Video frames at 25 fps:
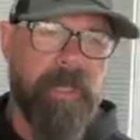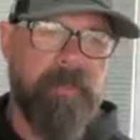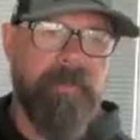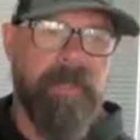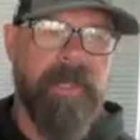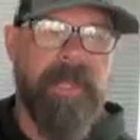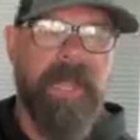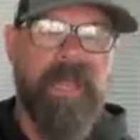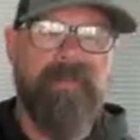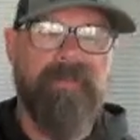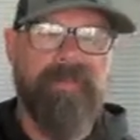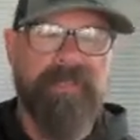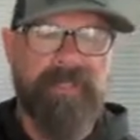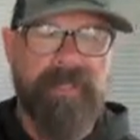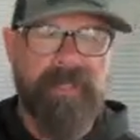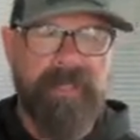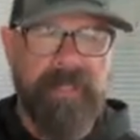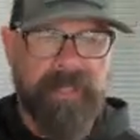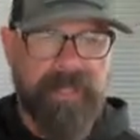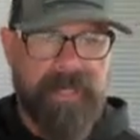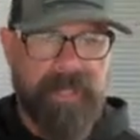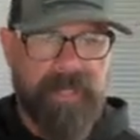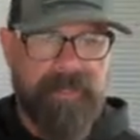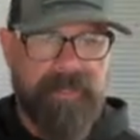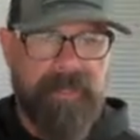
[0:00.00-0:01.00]
And obviously
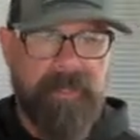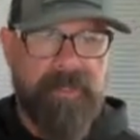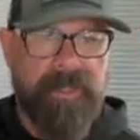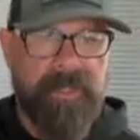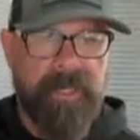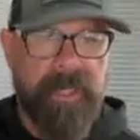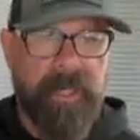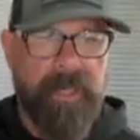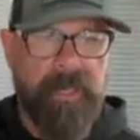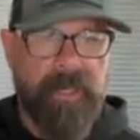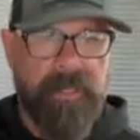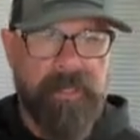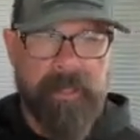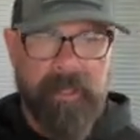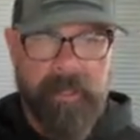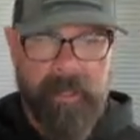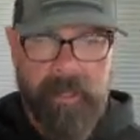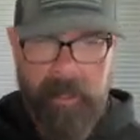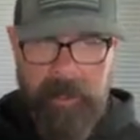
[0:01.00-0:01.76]
the kids are young,